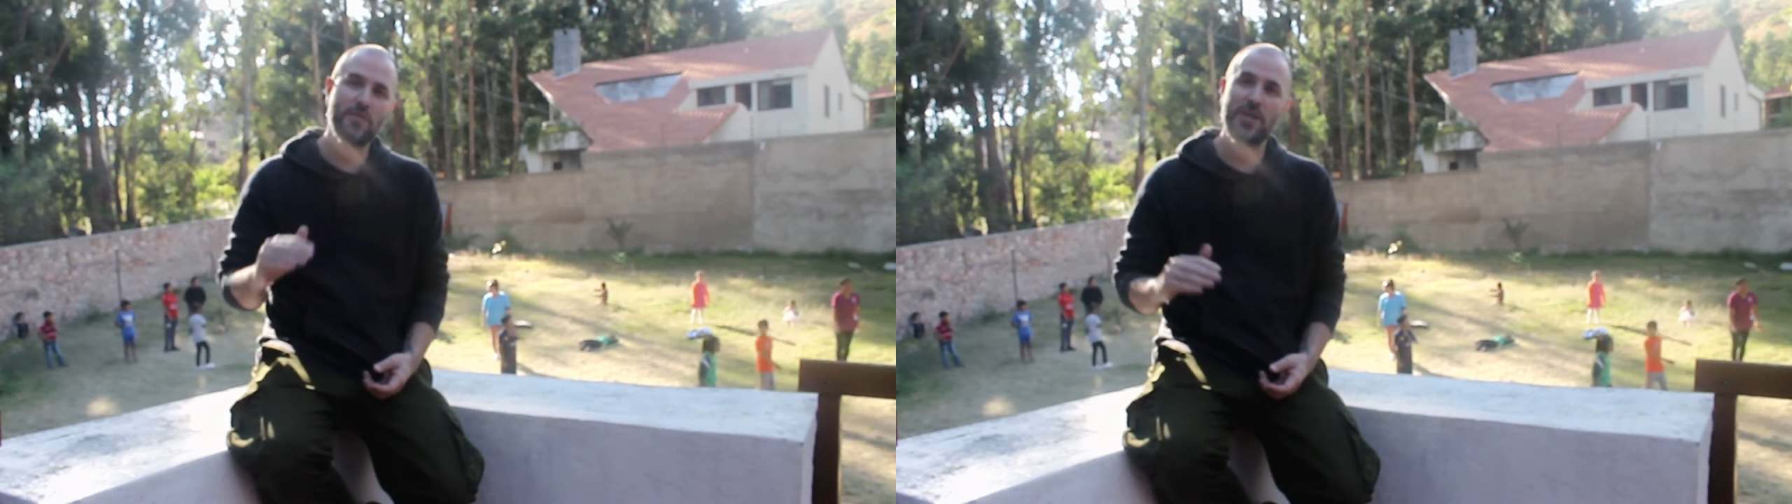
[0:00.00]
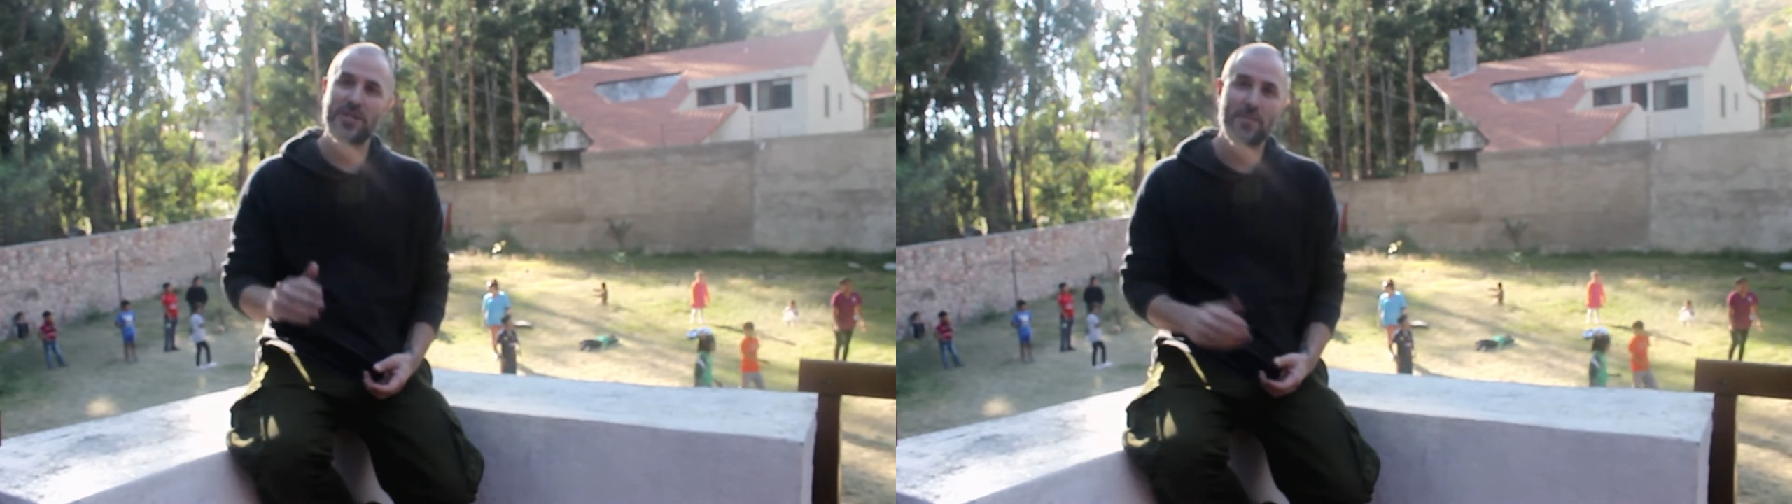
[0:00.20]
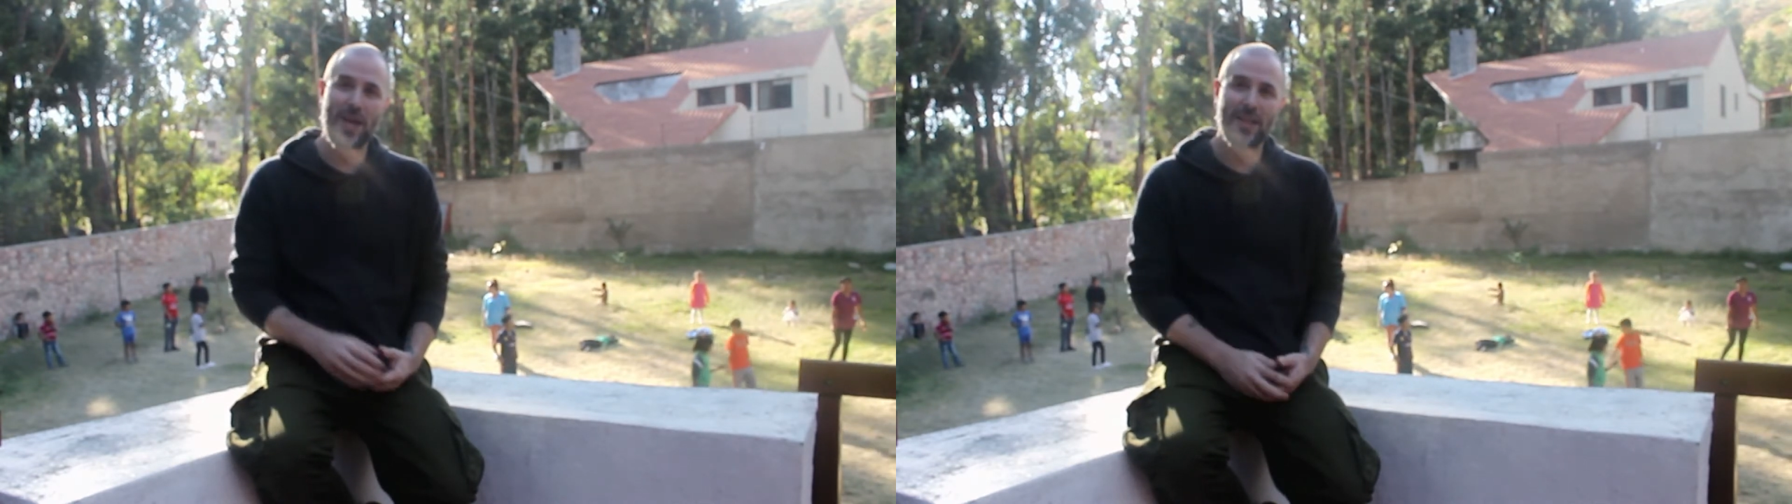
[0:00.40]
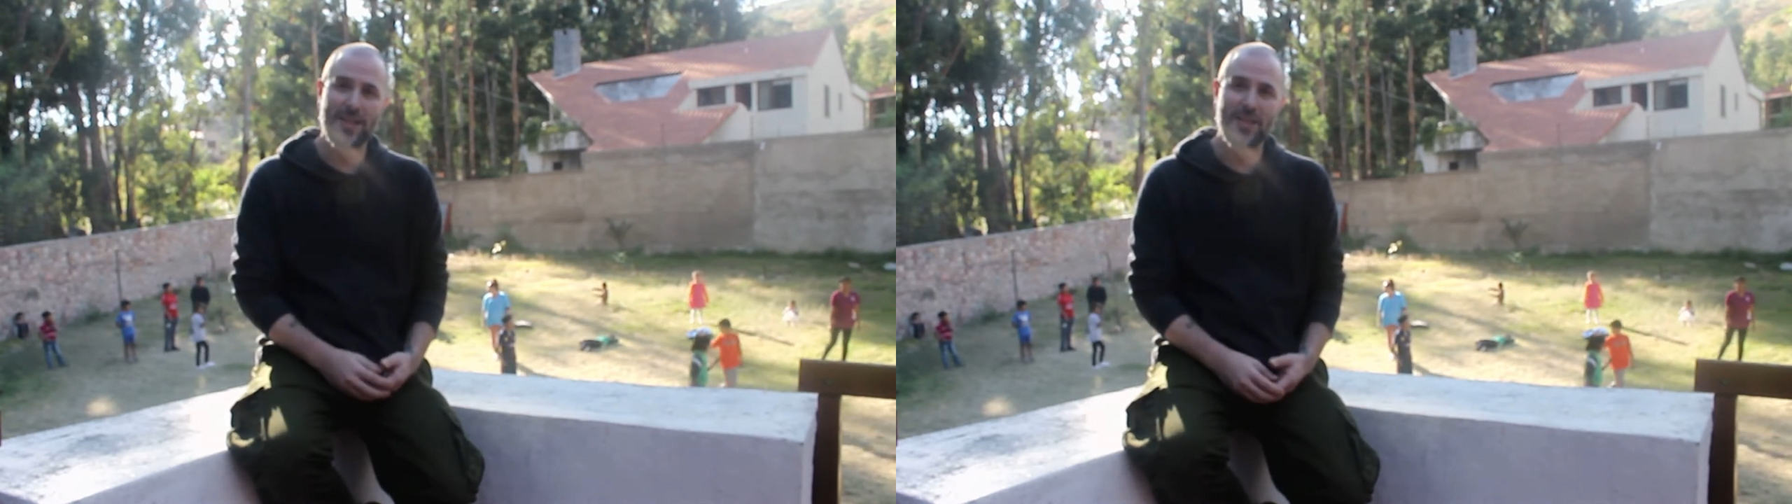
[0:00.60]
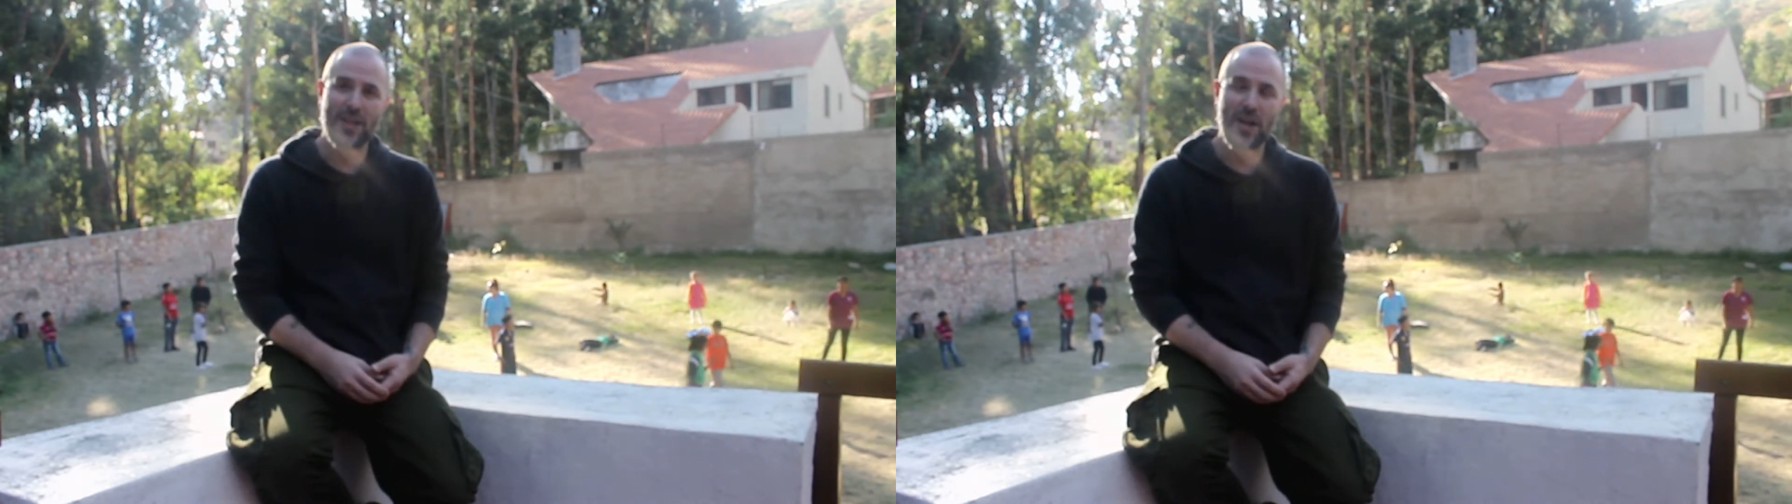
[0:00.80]

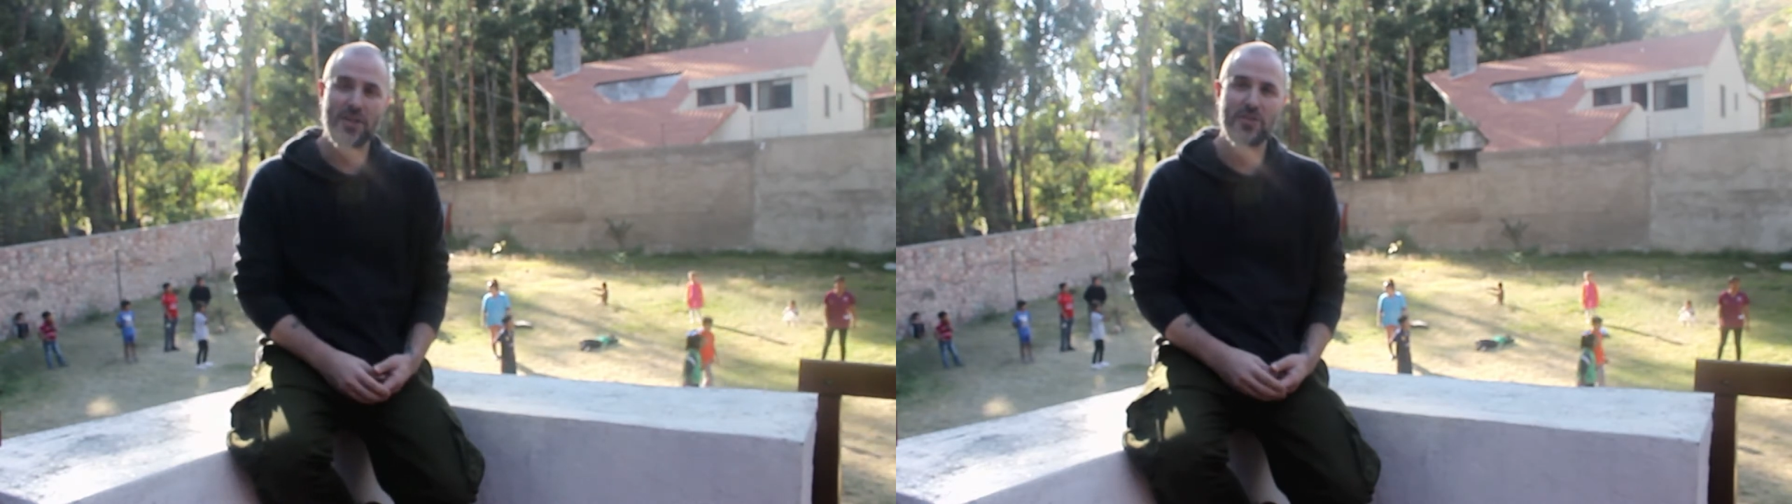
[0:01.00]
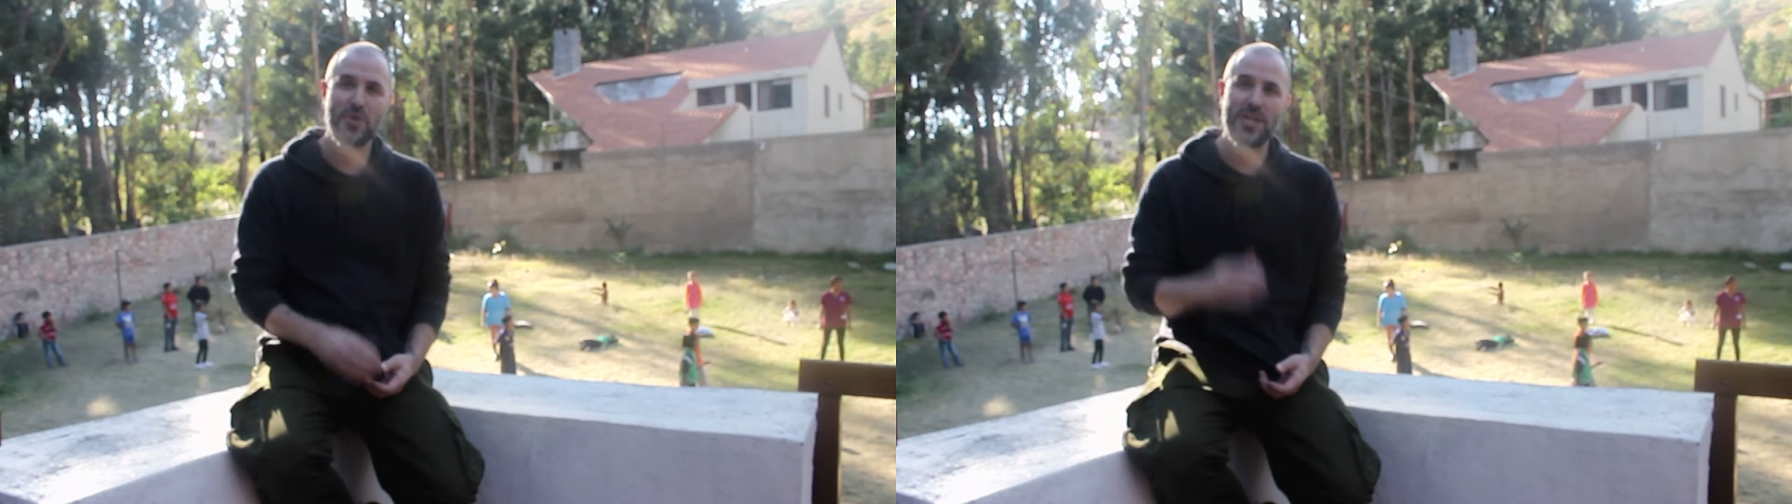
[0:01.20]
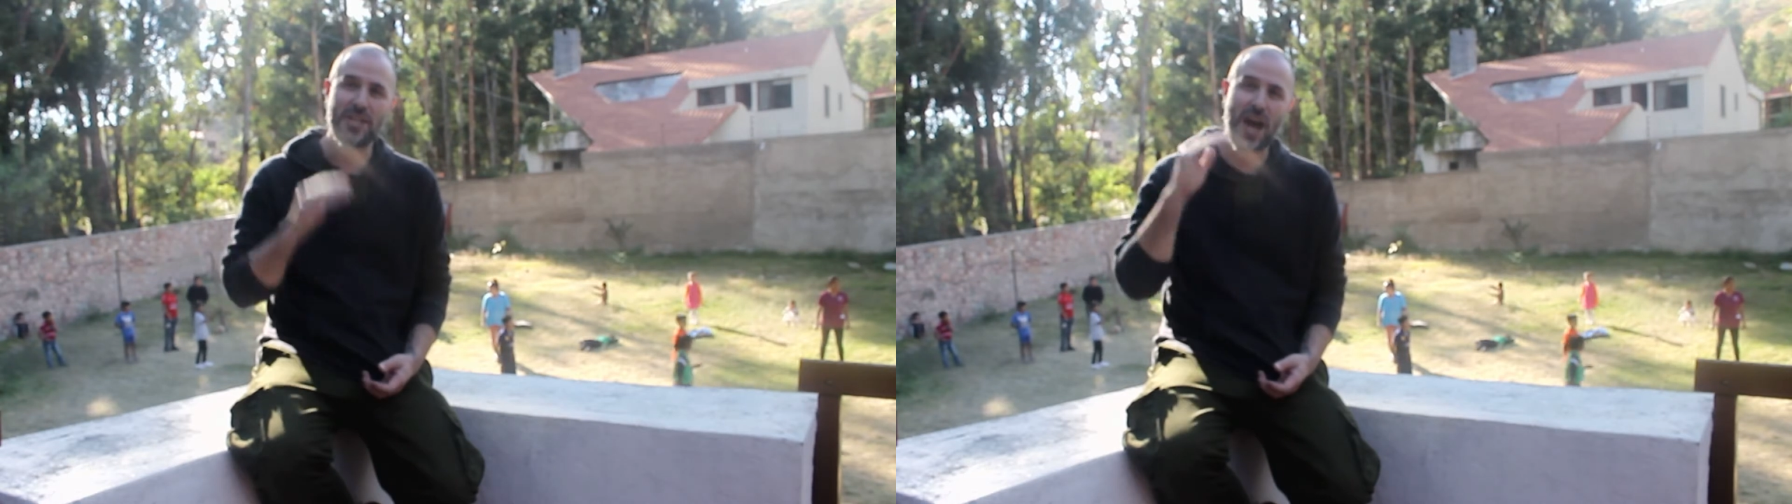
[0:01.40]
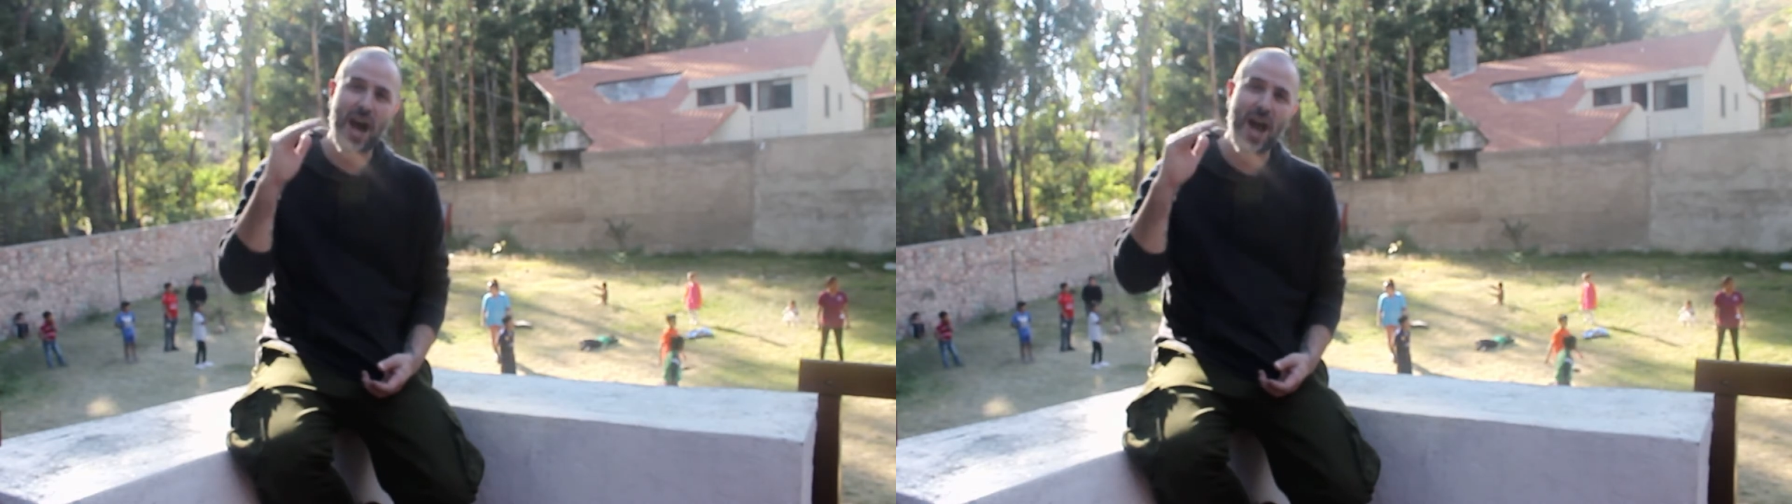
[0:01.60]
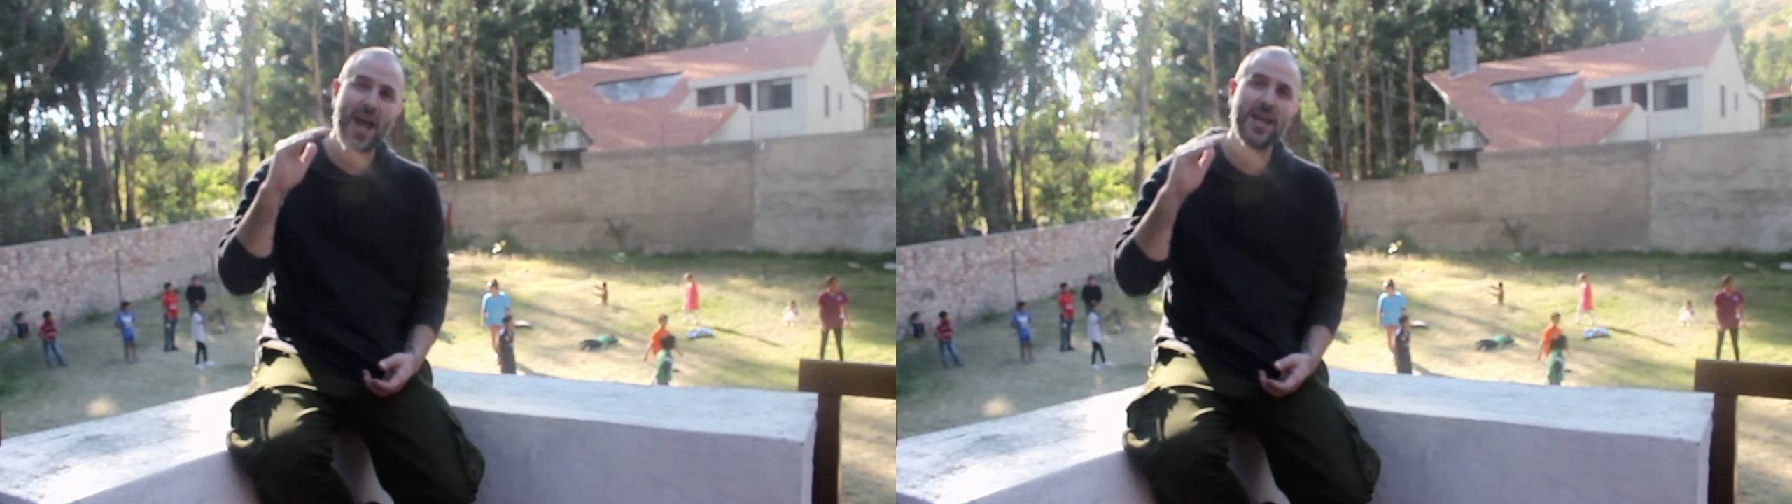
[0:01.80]
municipality in the country as
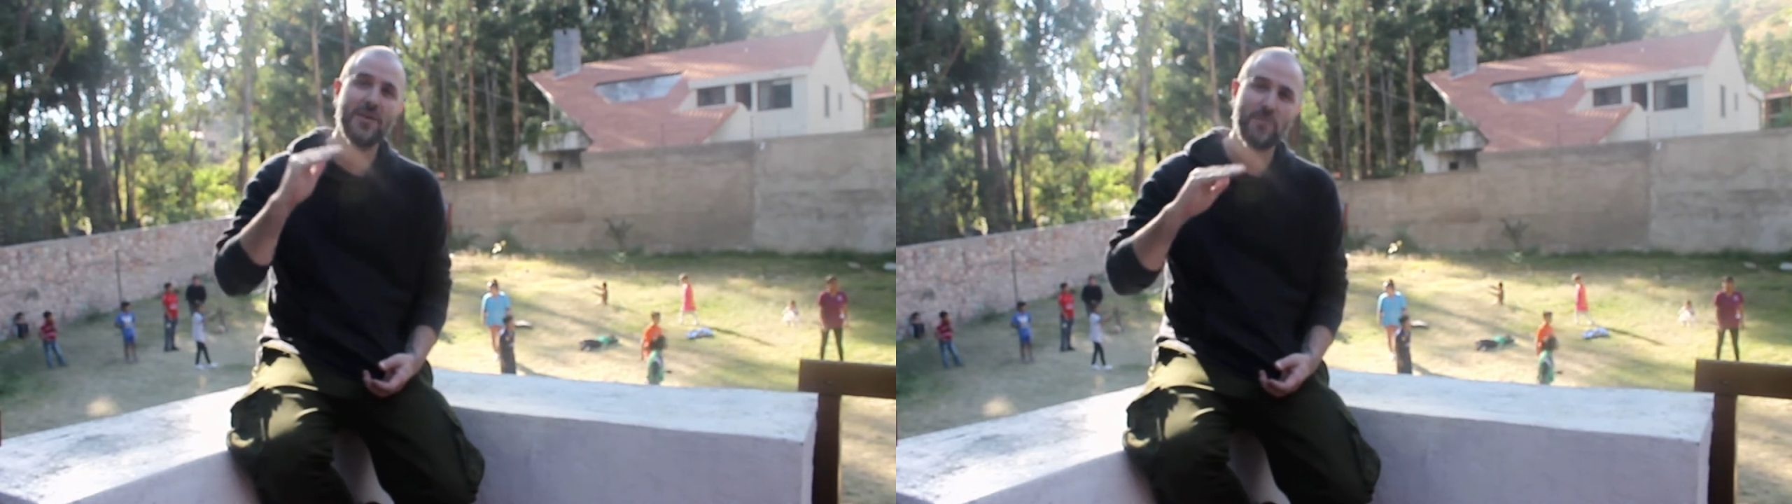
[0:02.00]
high,